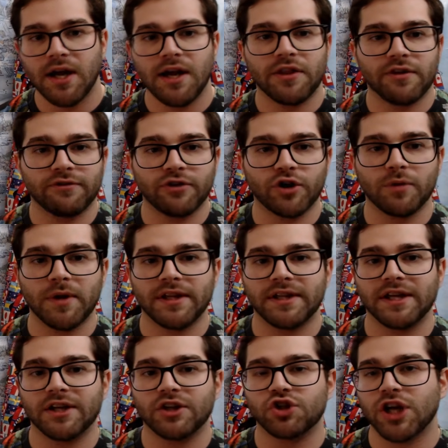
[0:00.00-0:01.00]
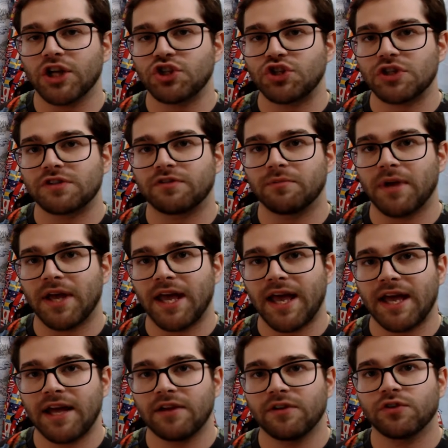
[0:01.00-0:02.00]
the verb ending changes from
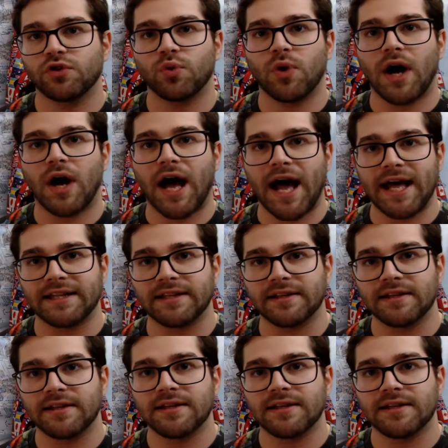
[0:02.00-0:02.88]
e to an.